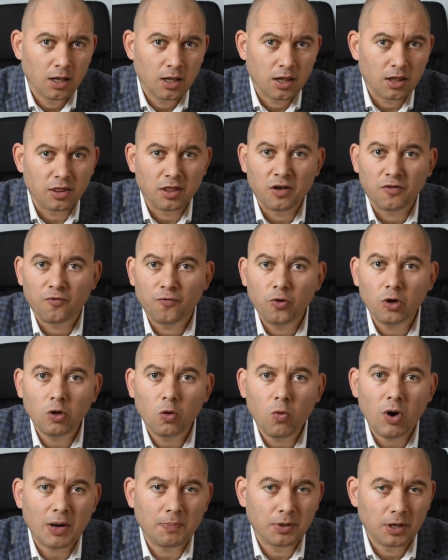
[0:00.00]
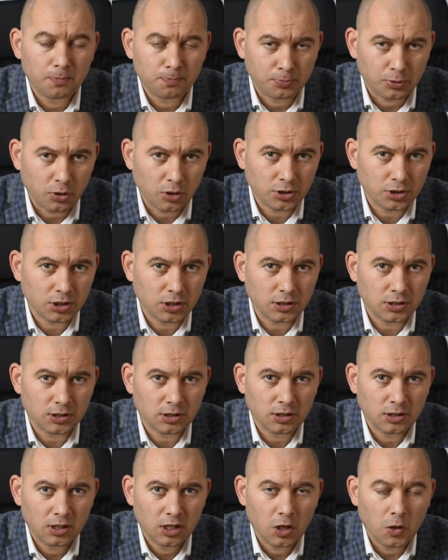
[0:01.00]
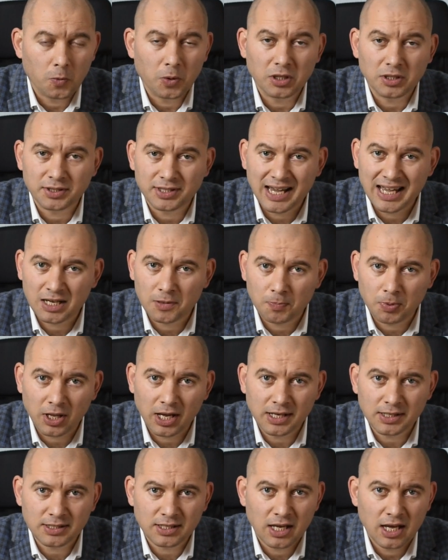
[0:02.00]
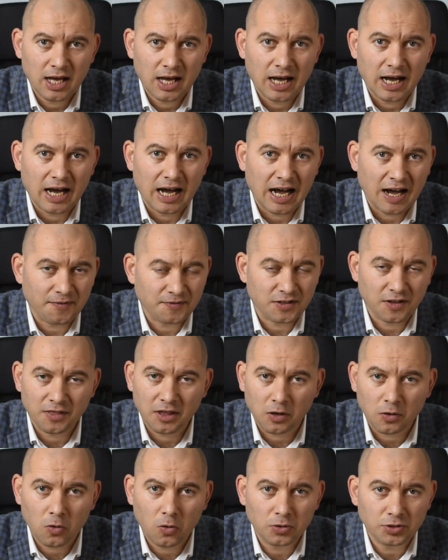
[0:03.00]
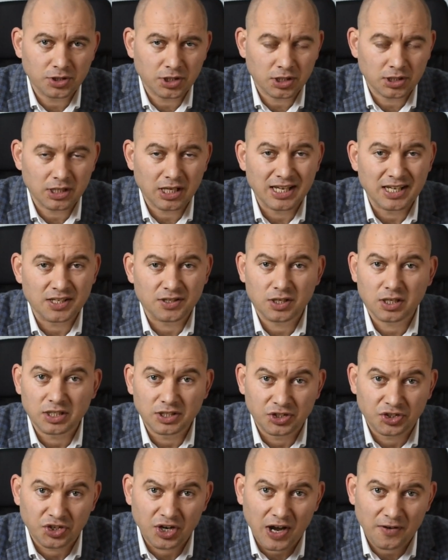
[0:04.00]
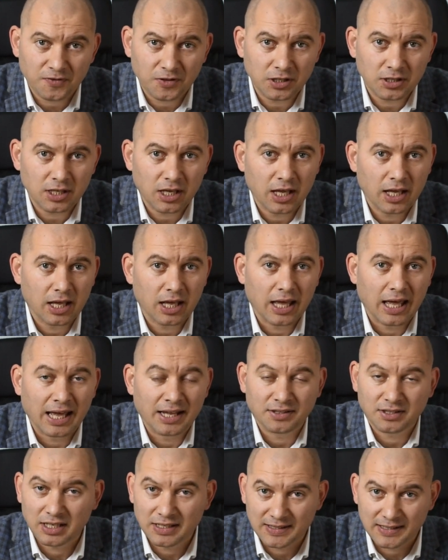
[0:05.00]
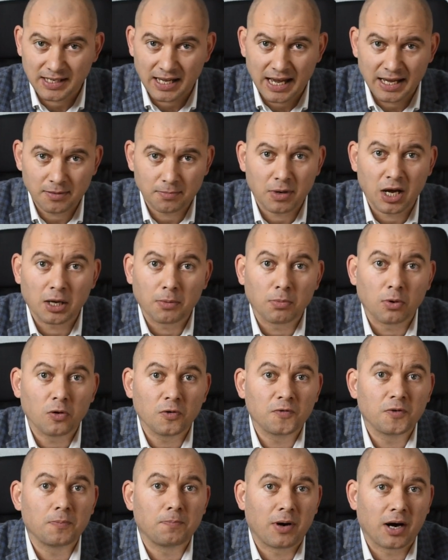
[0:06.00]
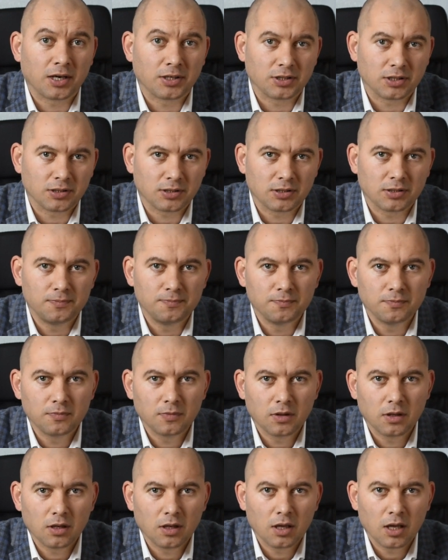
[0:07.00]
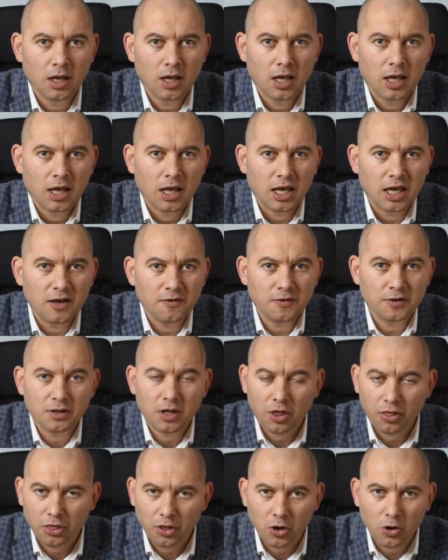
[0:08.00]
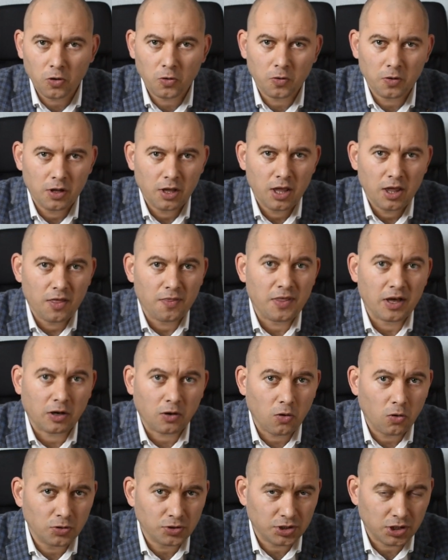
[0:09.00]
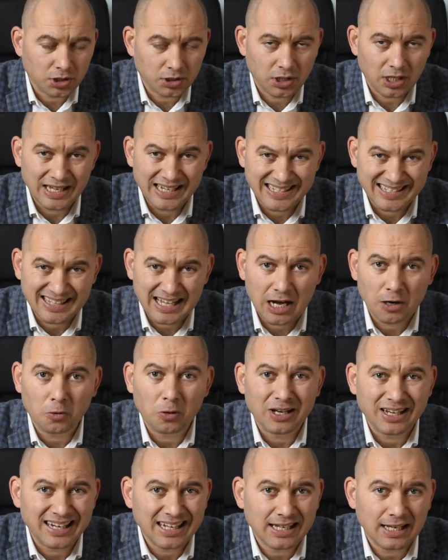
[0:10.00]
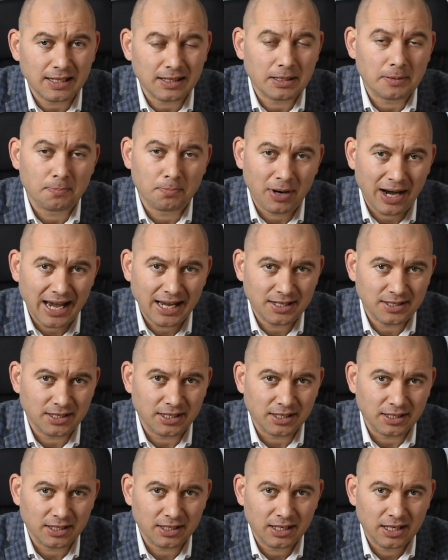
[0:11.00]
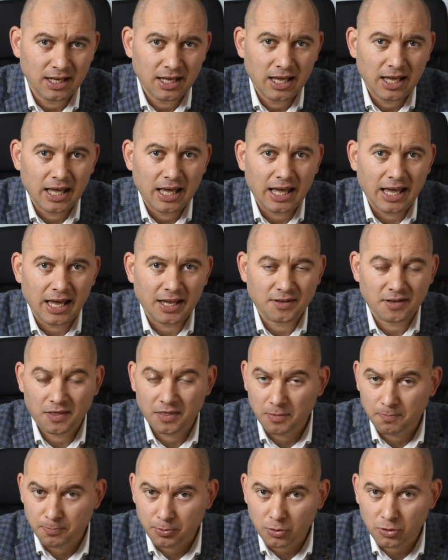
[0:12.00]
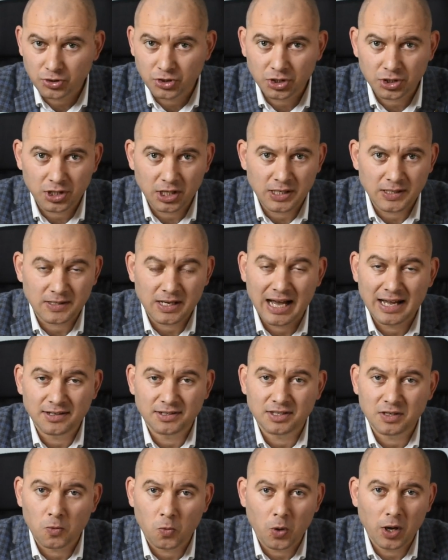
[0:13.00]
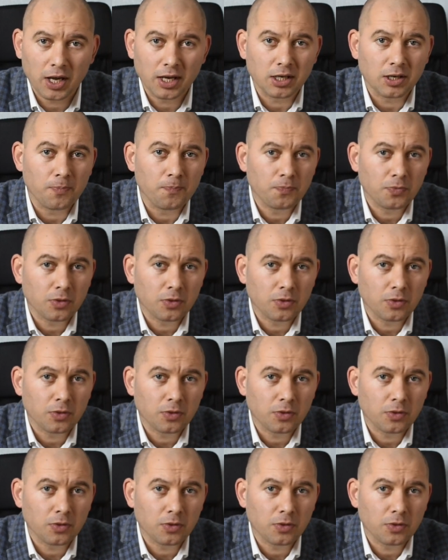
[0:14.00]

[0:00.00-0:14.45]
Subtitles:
The follow-up process will take place after the contract is drafted and signed by both parties. Even though the contract is now legally binding and the project is underway,